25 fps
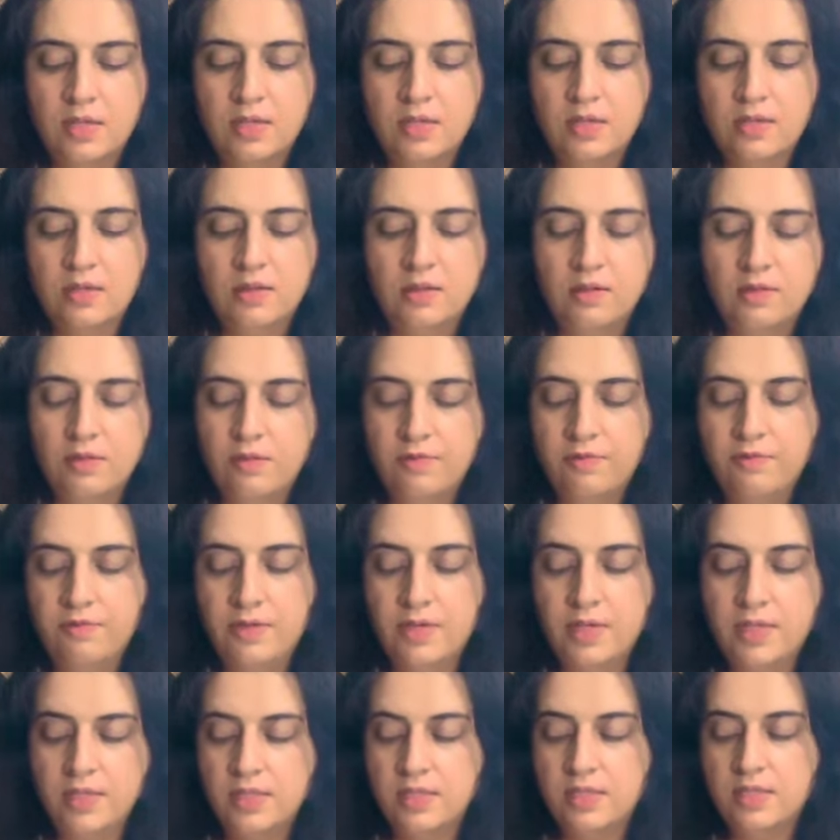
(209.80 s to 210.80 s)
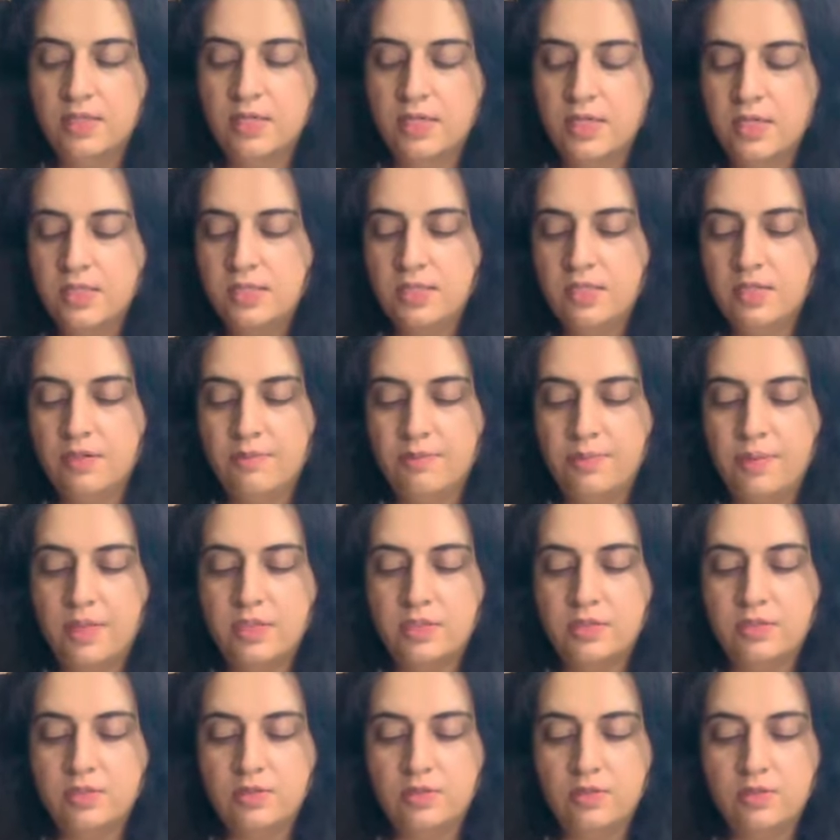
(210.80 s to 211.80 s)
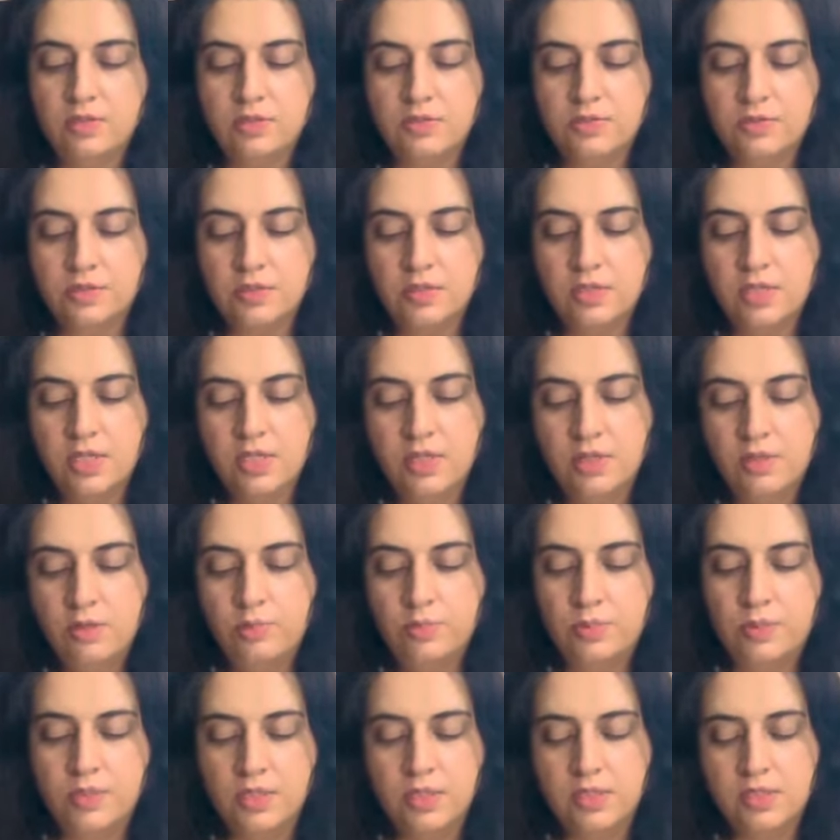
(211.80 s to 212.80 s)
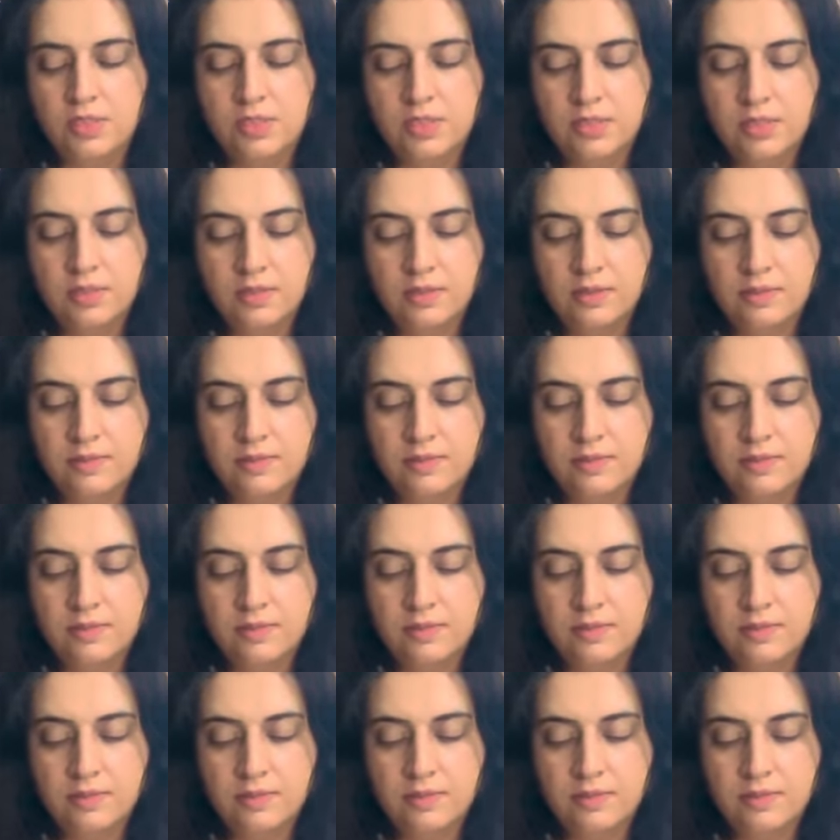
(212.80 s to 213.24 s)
Clarifying the Knight of Pentacles for Leo, please.